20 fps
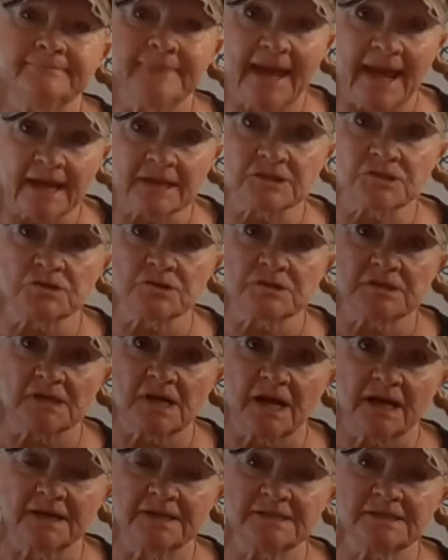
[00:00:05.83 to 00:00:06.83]

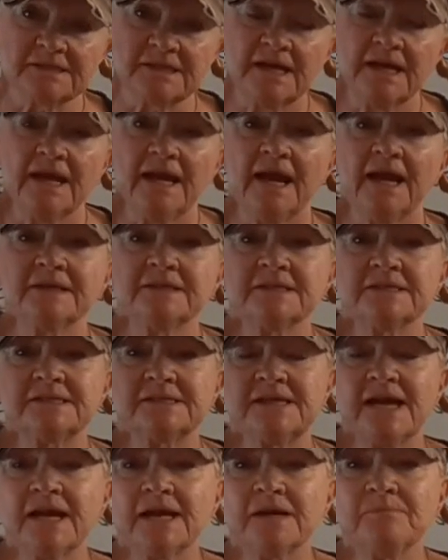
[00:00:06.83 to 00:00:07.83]
exercise, and the
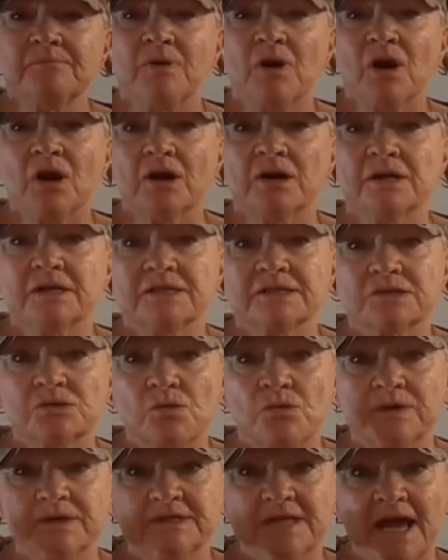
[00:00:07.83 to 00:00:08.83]
second part is
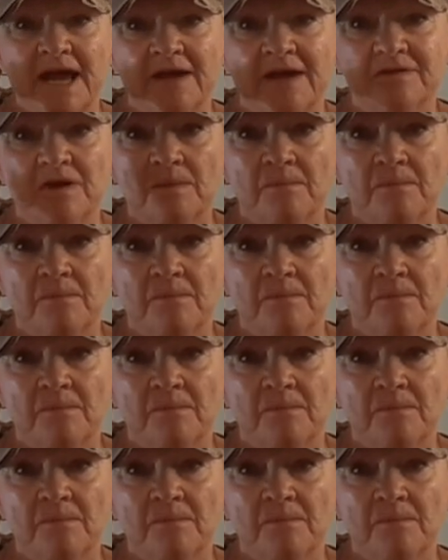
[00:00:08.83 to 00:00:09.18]
going to have a